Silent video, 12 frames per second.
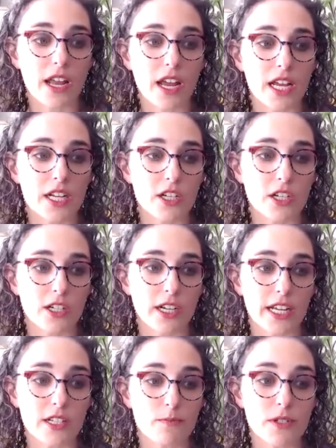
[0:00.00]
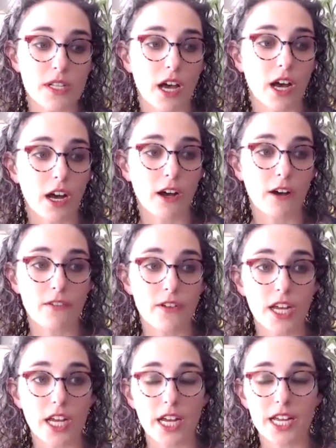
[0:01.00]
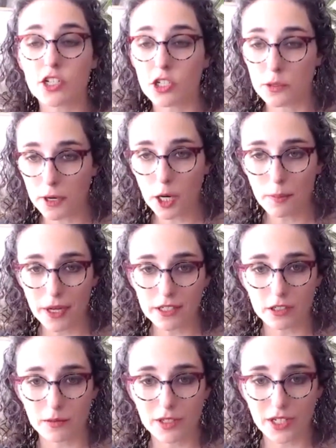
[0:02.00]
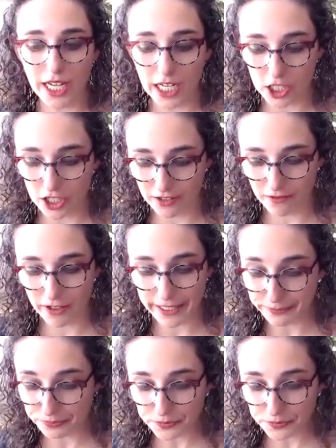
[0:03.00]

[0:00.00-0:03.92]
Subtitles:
In terms of interdepartmental communication, right?